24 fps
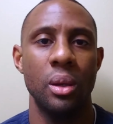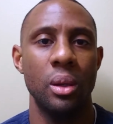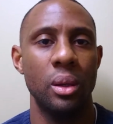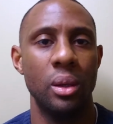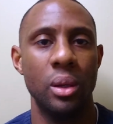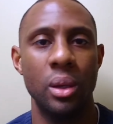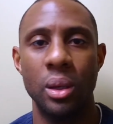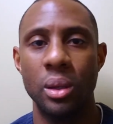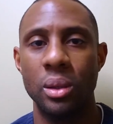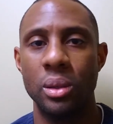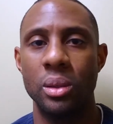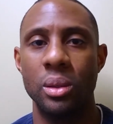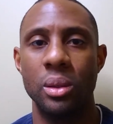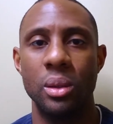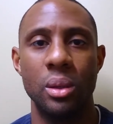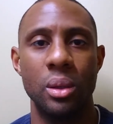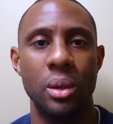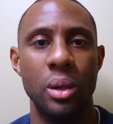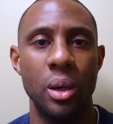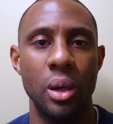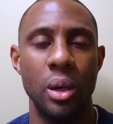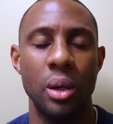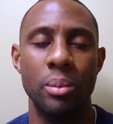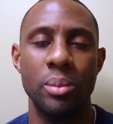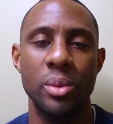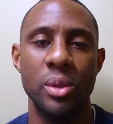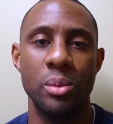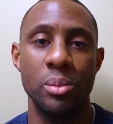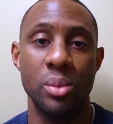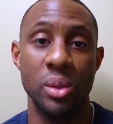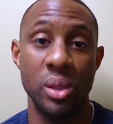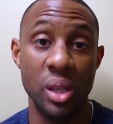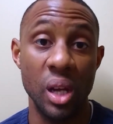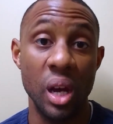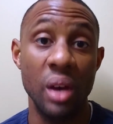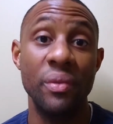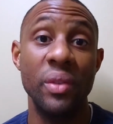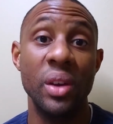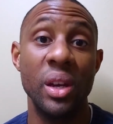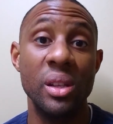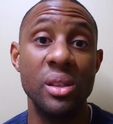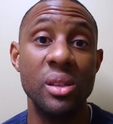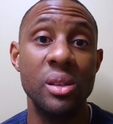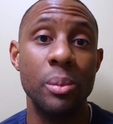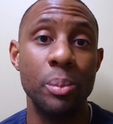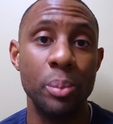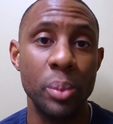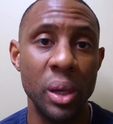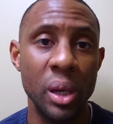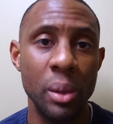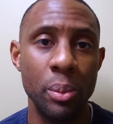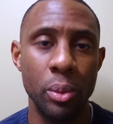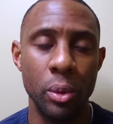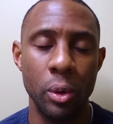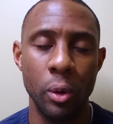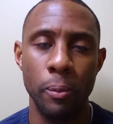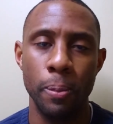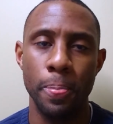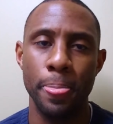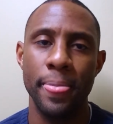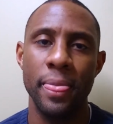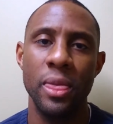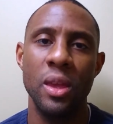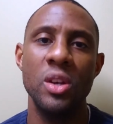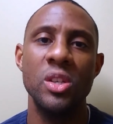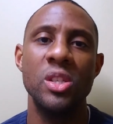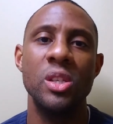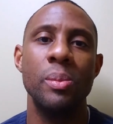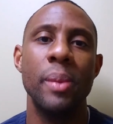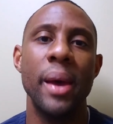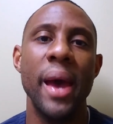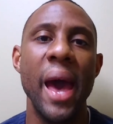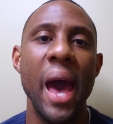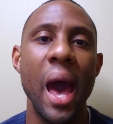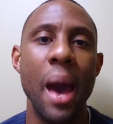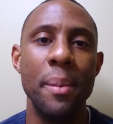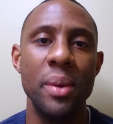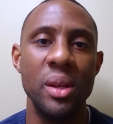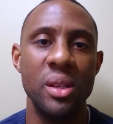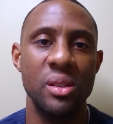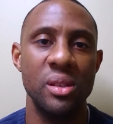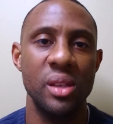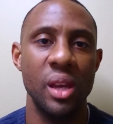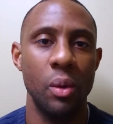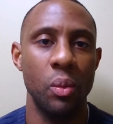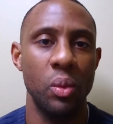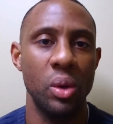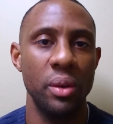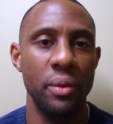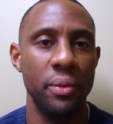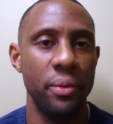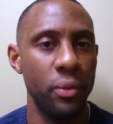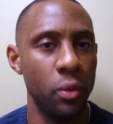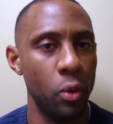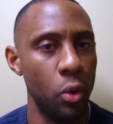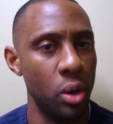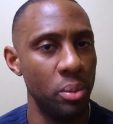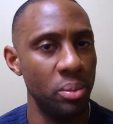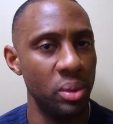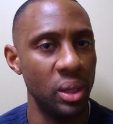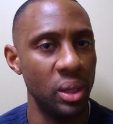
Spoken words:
to the curb. Some stuff and some people. There's some habits that we've formed